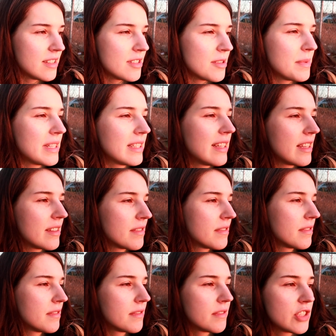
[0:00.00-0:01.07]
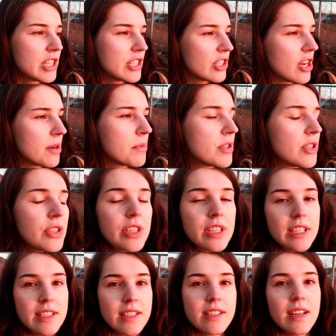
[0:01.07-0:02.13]
So many life-changing
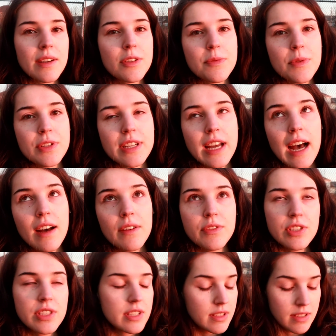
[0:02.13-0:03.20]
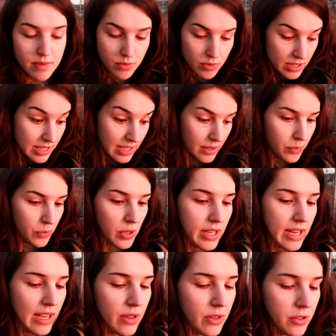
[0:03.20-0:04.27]
opportunities I was supposed to have just didn't
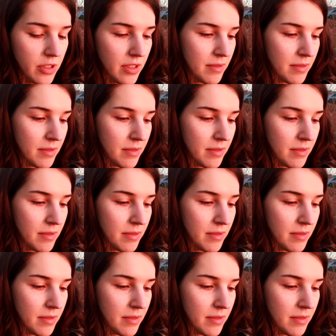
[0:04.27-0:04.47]
work out.